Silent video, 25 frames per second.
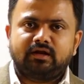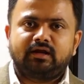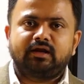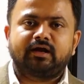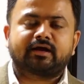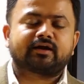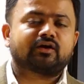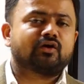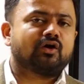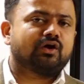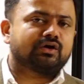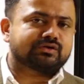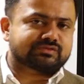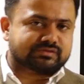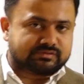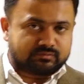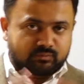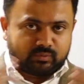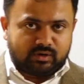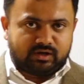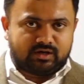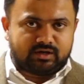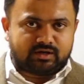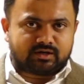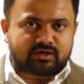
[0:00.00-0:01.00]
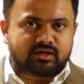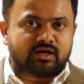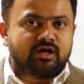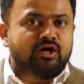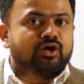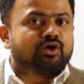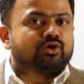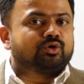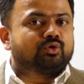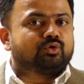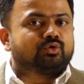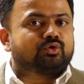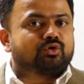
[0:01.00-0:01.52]
Across the world,
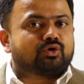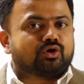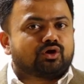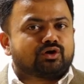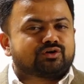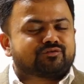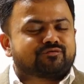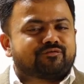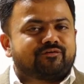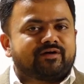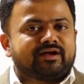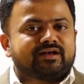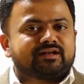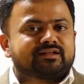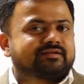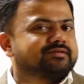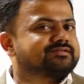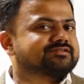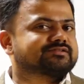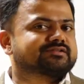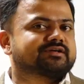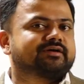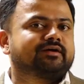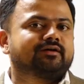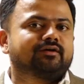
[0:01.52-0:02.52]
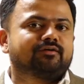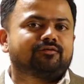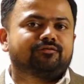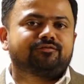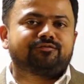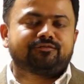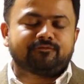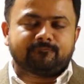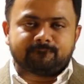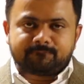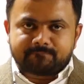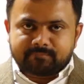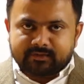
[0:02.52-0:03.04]
you do not find this kind of
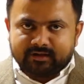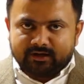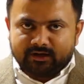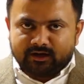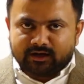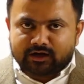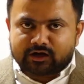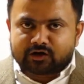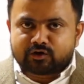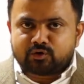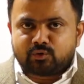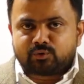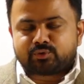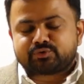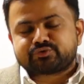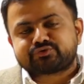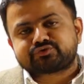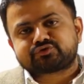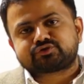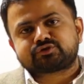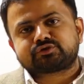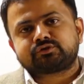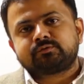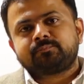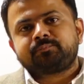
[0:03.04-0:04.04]
a closed